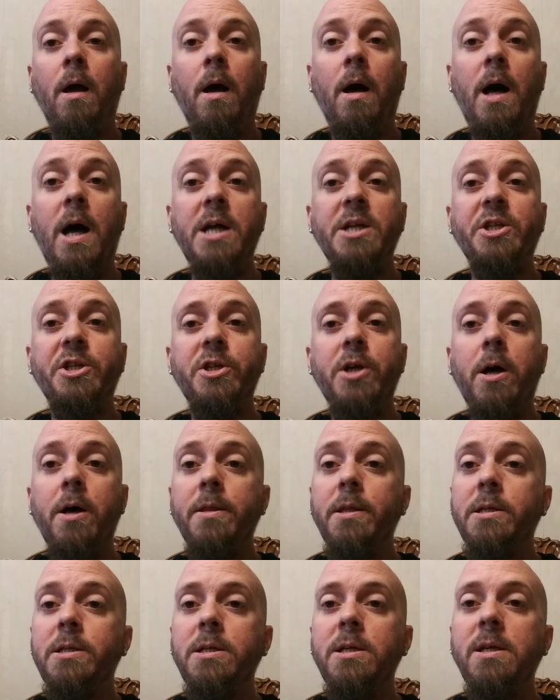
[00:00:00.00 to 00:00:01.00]
I Saw
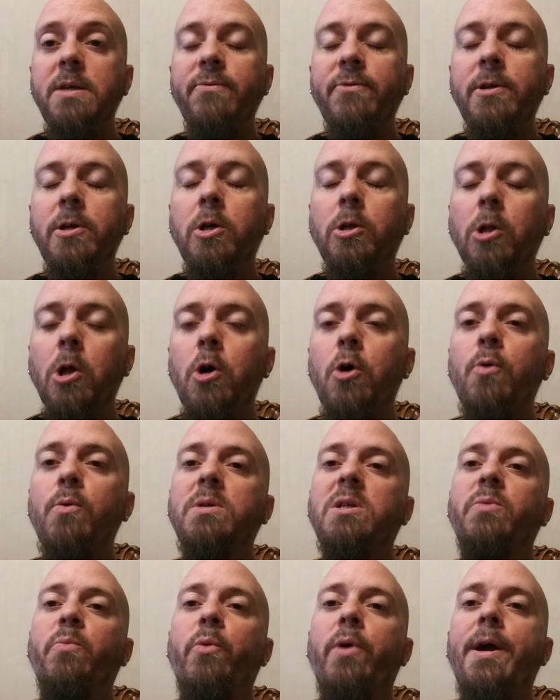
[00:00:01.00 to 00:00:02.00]
the TV Glow
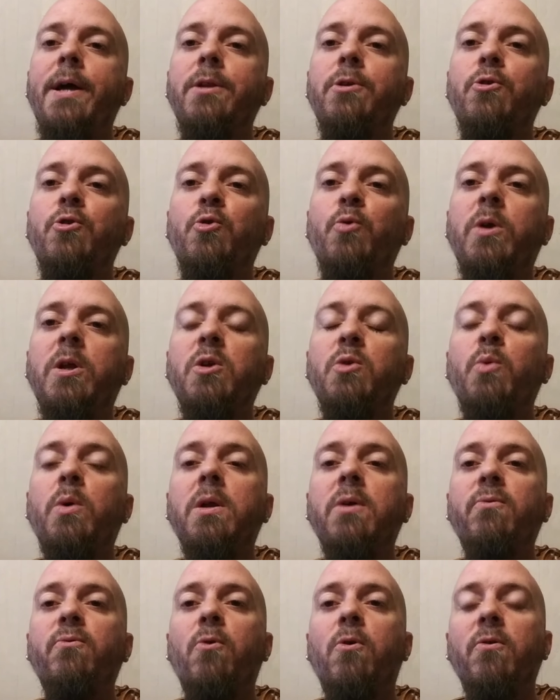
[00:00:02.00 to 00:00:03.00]
is a brand new
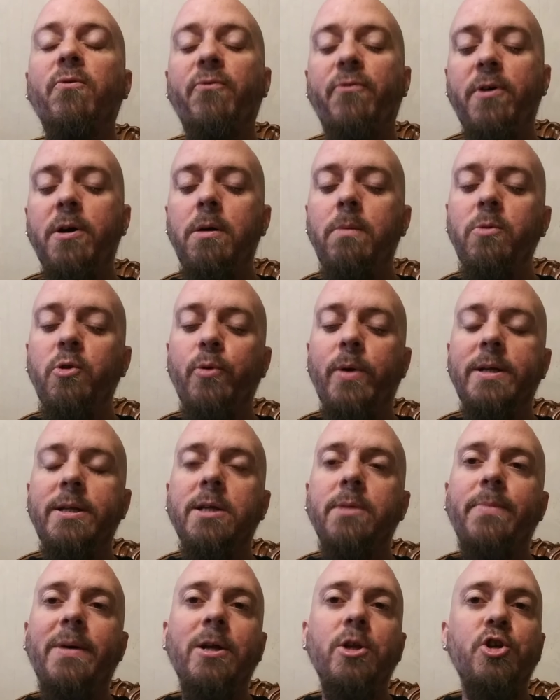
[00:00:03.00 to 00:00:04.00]
2024 film
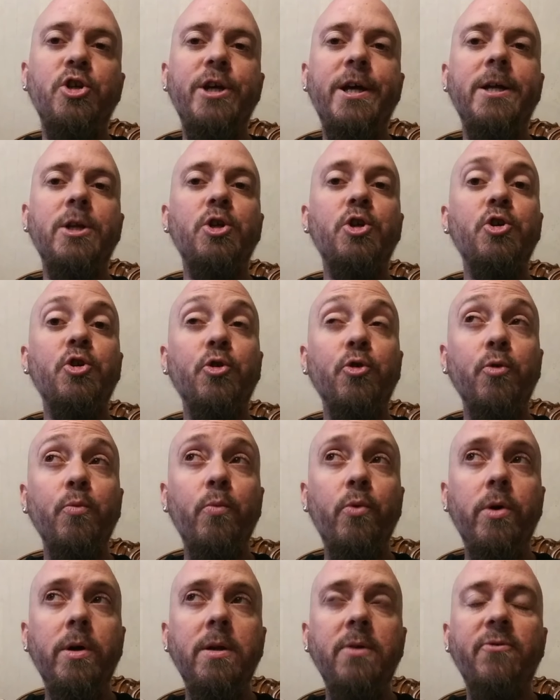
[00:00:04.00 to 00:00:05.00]
directed by Jane
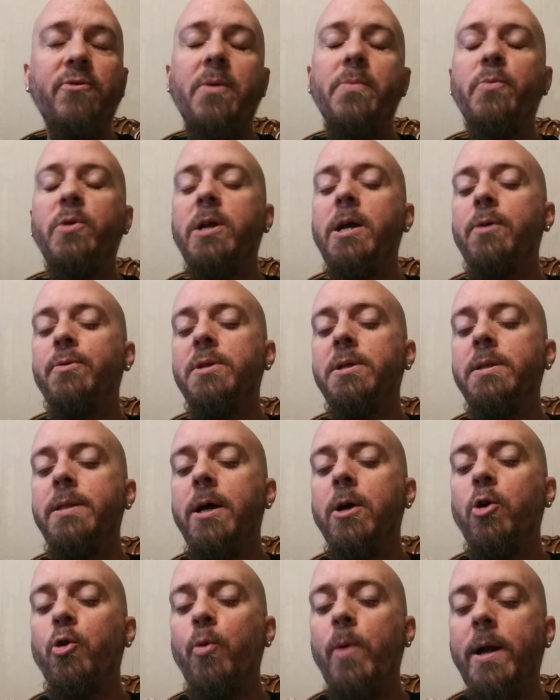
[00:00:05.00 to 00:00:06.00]
Schoenbrun, if I'm pronouncing
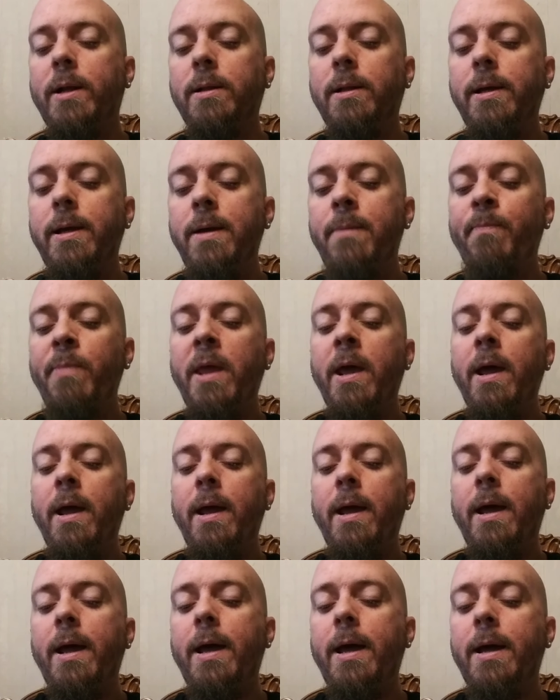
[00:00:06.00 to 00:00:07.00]
that correctly.
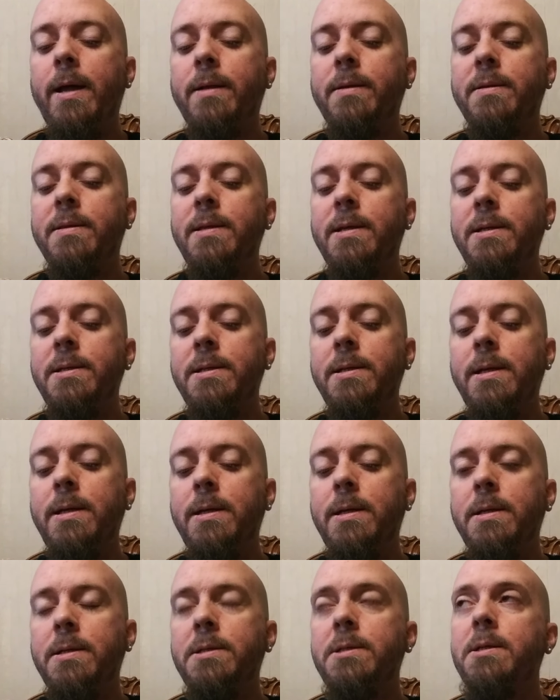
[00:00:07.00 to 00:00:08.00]
And this
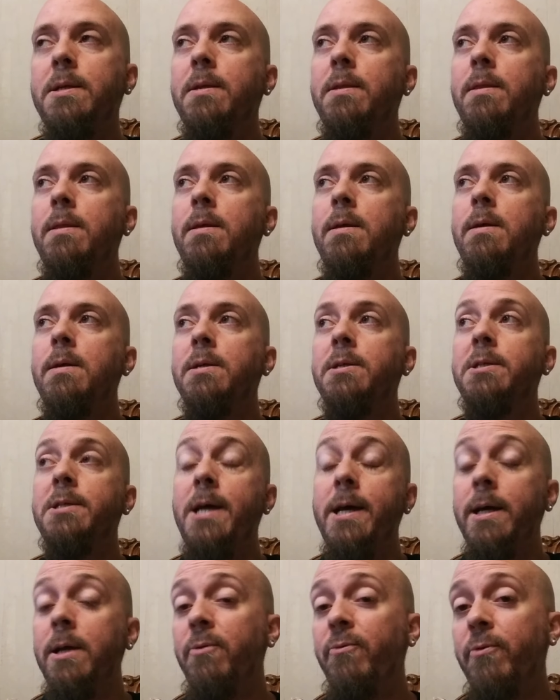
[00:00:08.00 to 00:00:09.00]
is the
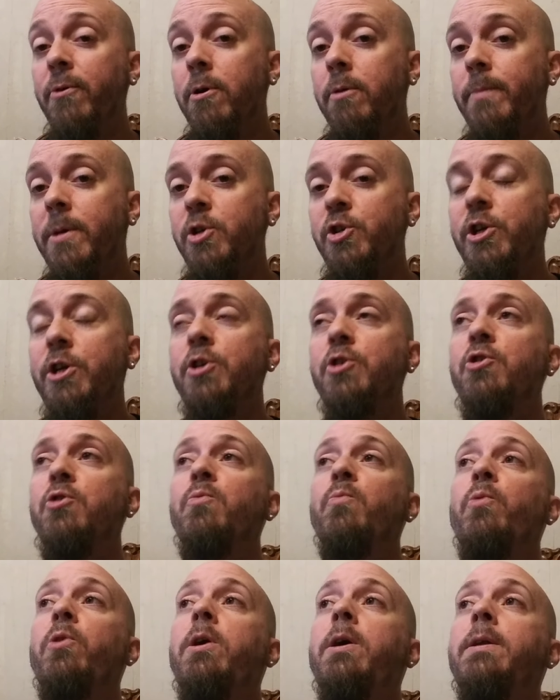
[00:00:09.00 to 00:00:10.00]
second film by Jane
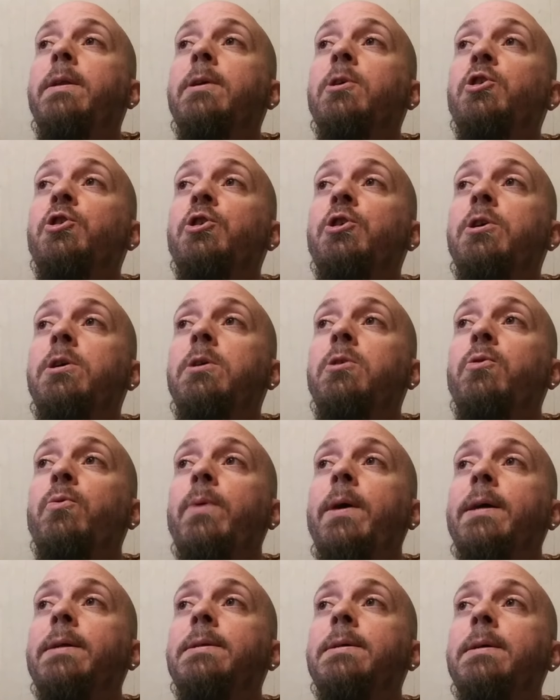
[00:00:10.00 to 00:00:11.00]
Schoenbrun. She
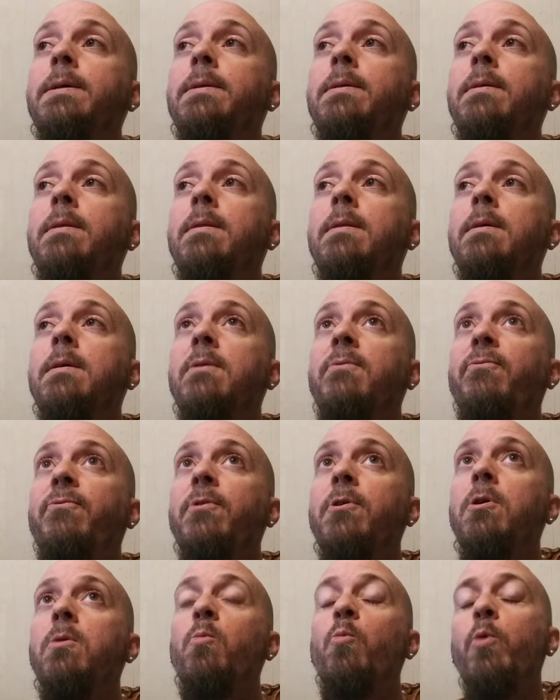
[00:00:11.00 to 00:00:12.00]
directed the
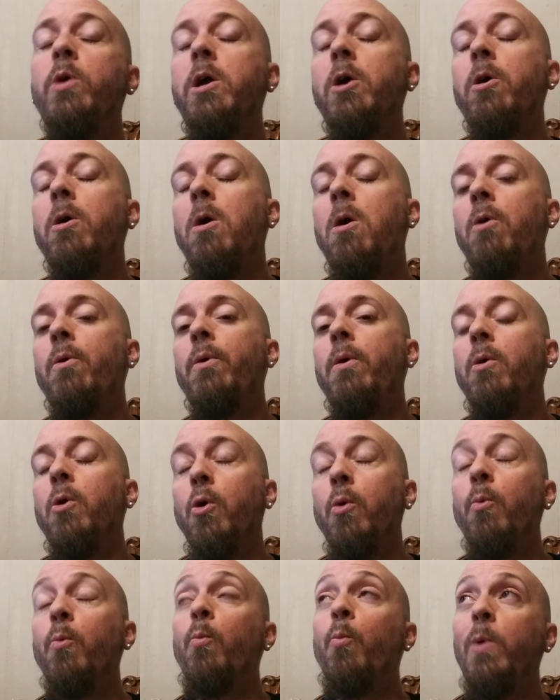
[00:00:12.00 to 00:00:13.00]
film We Are All
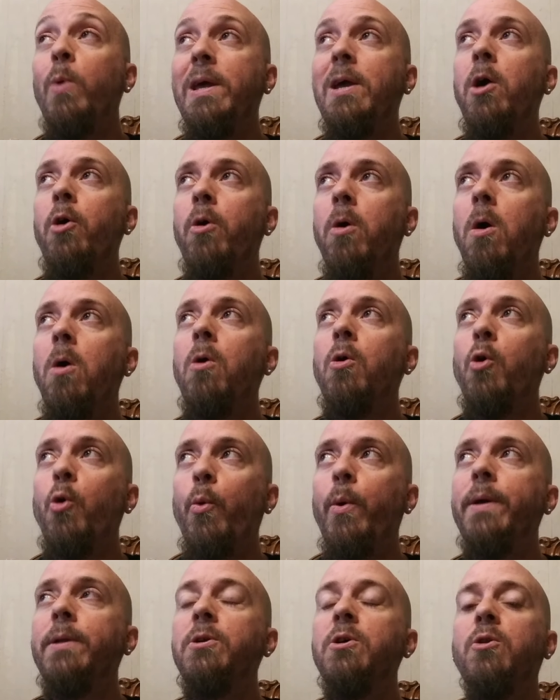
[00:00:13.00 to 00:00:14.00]

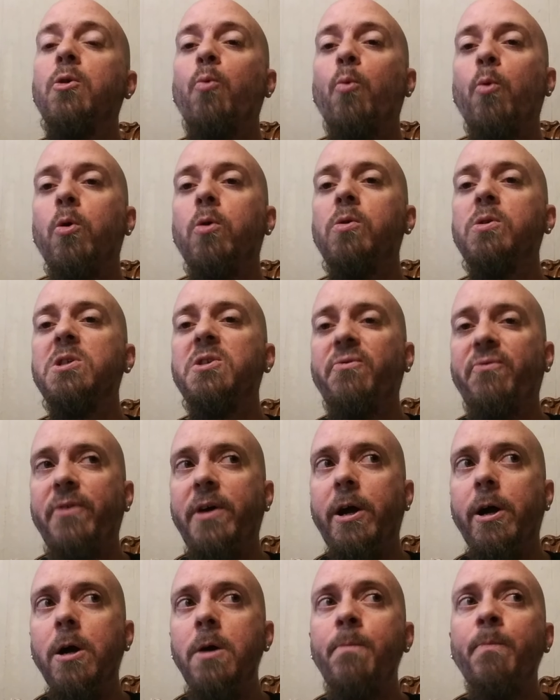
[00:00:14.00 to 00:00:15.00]
Going to the World's
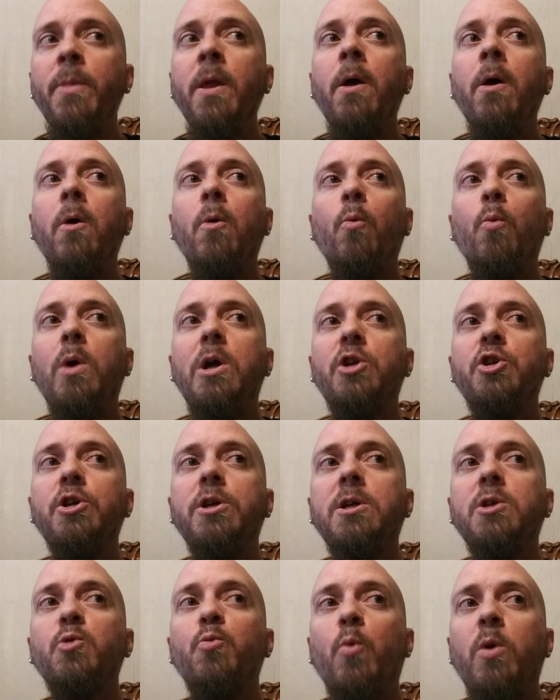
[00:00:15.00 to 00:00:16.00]
Fair, which
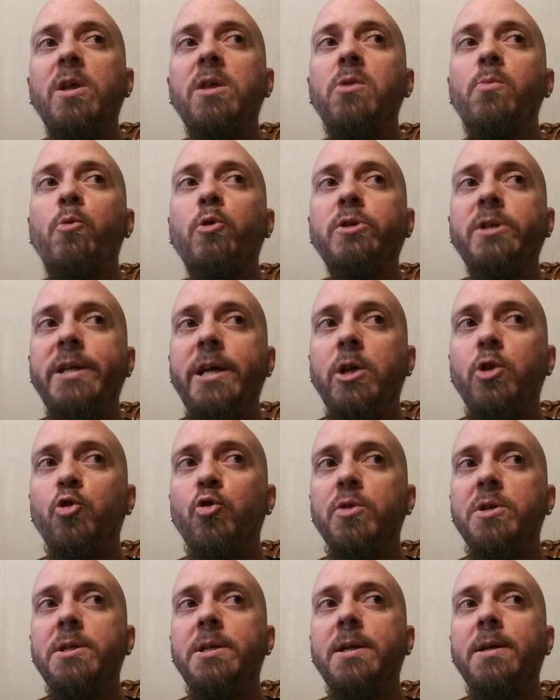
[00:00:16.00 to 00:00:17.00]
is one of the most
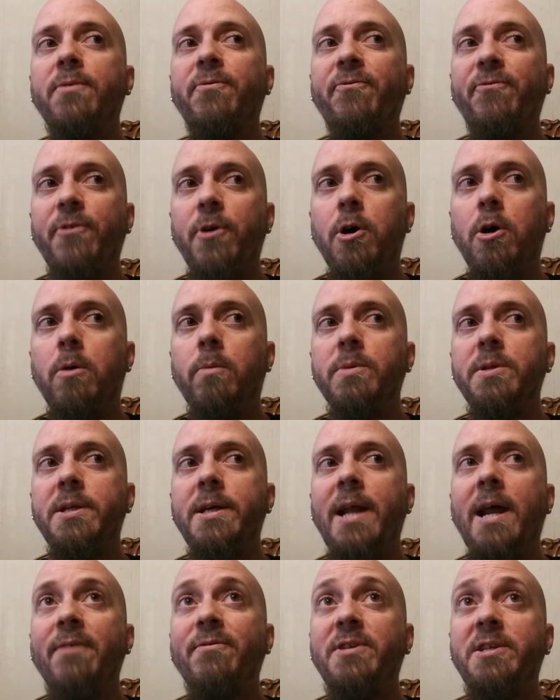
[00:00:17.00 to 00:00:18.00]
interesting films
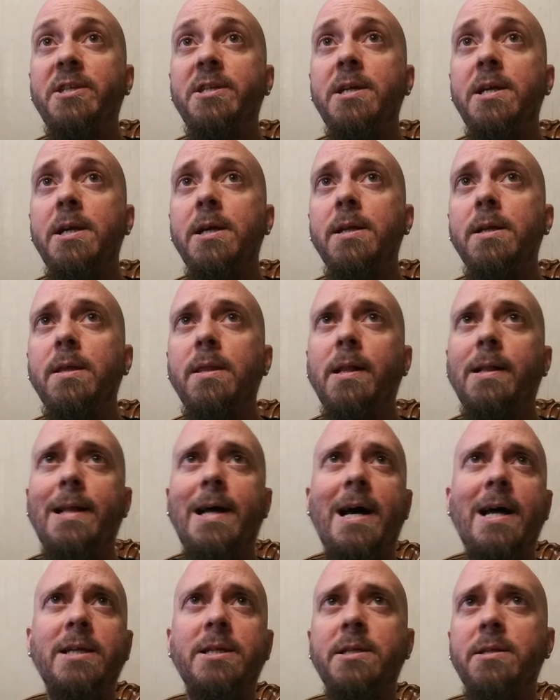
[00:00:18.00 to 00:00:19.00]
that I've seen in the
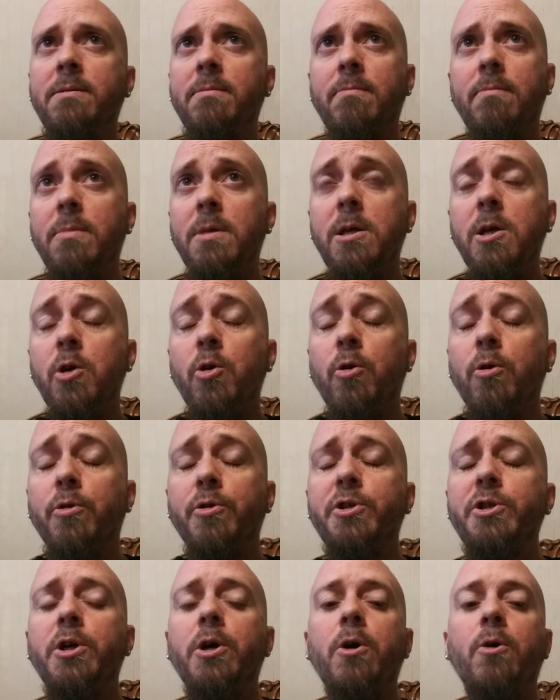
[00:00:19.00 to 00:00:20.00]
last year or
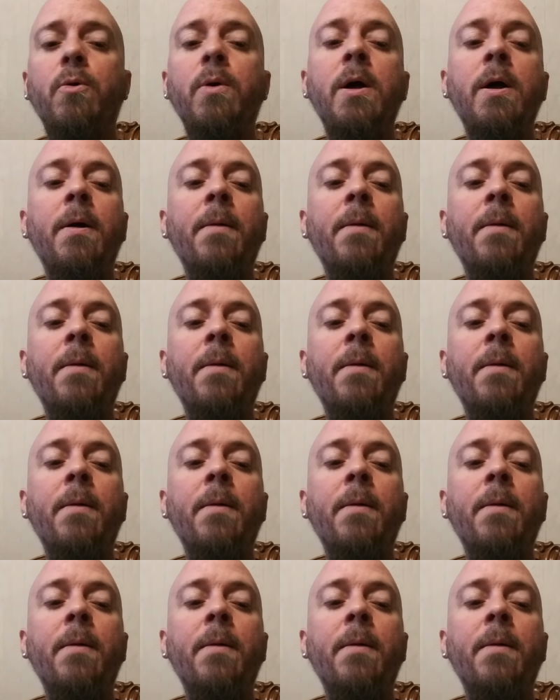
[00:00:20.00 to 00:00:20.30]
so.